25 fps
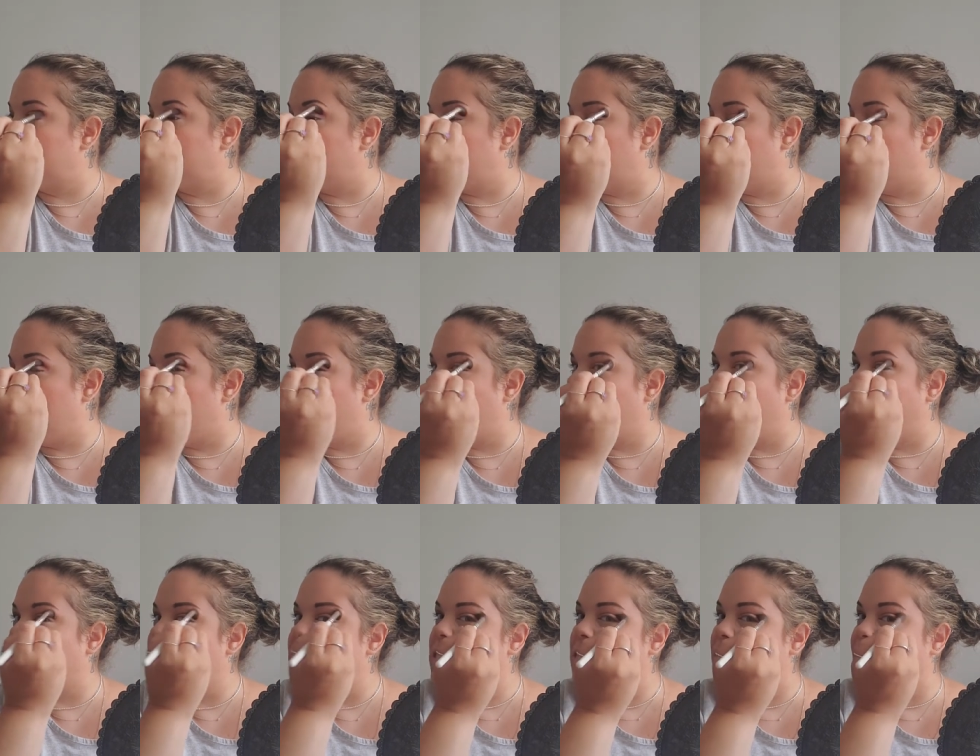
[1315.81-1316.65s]
yeah,
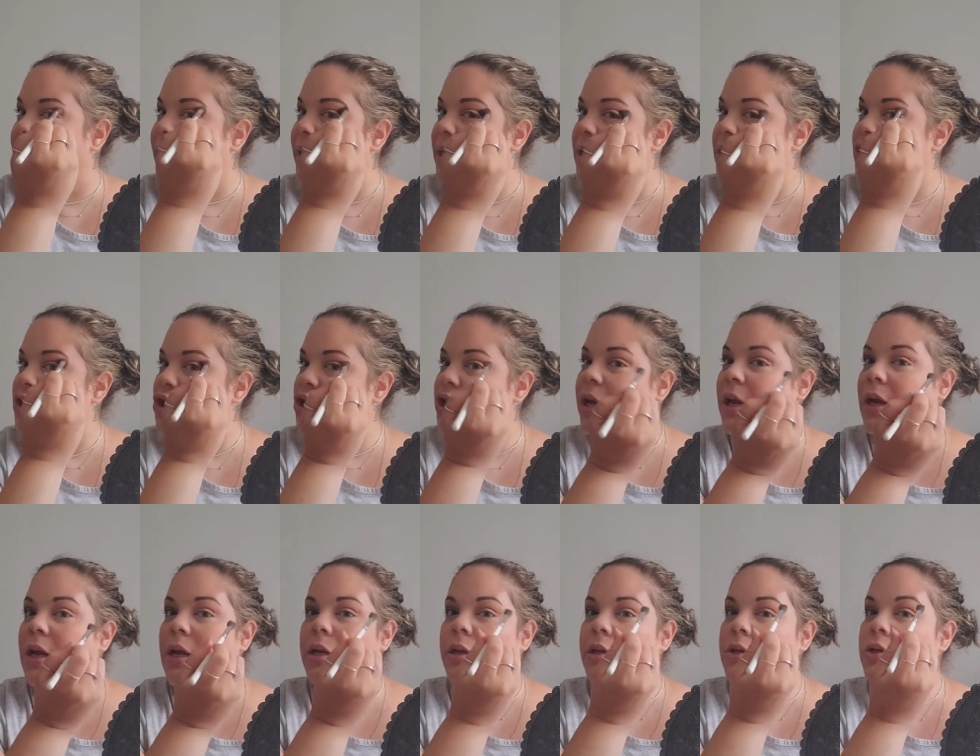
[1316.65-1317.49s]
that's the biggest
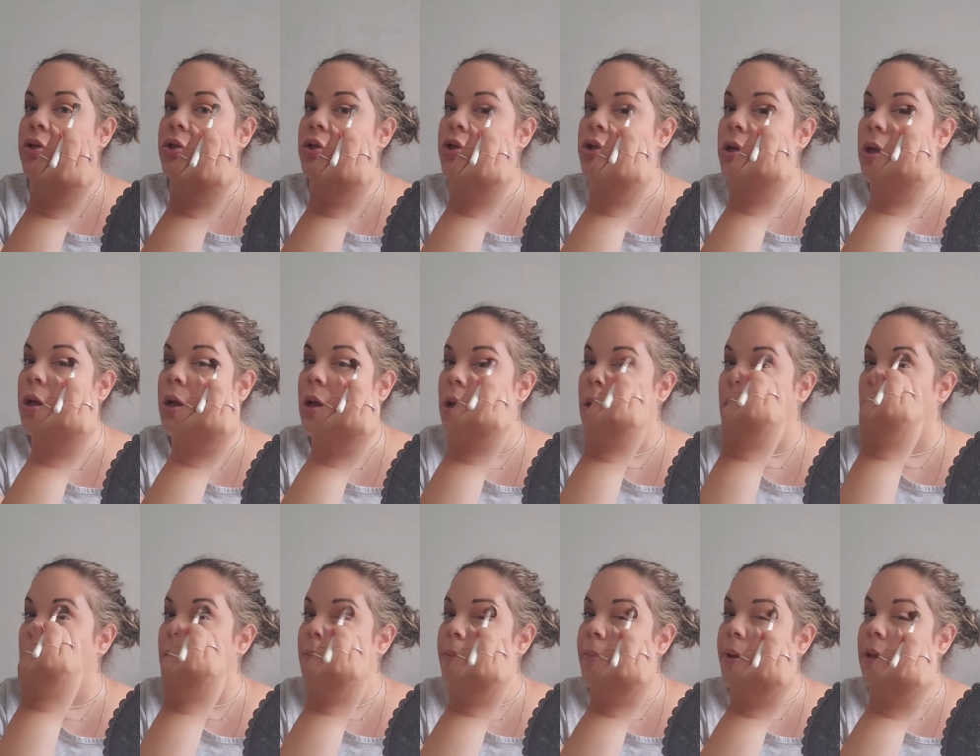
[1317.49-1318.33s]
change.
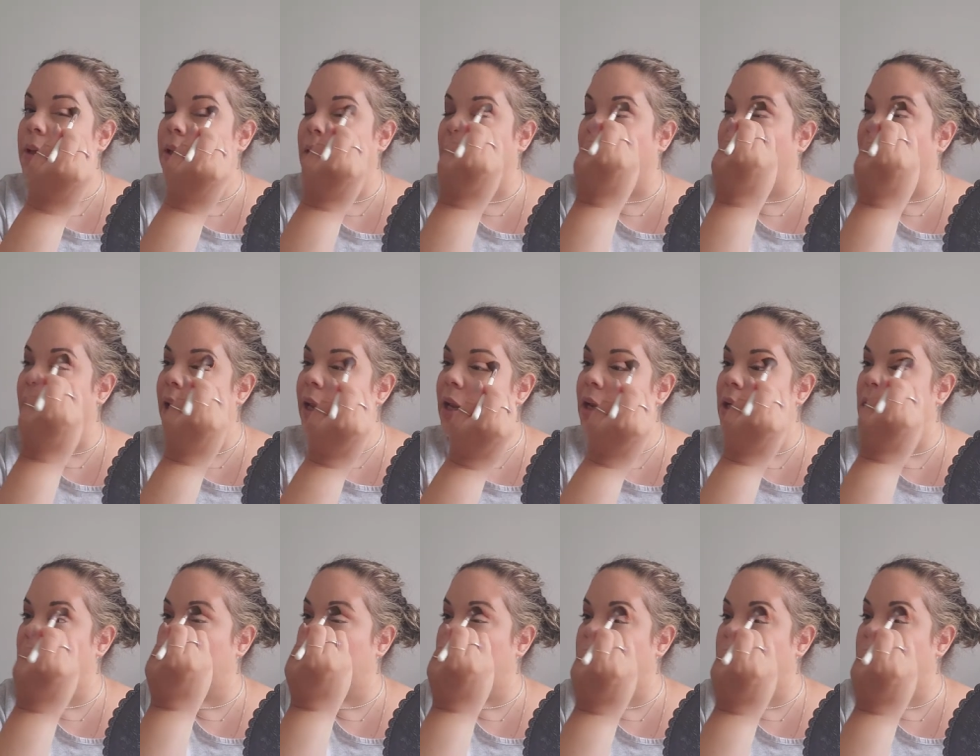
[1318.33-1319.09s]
But, like,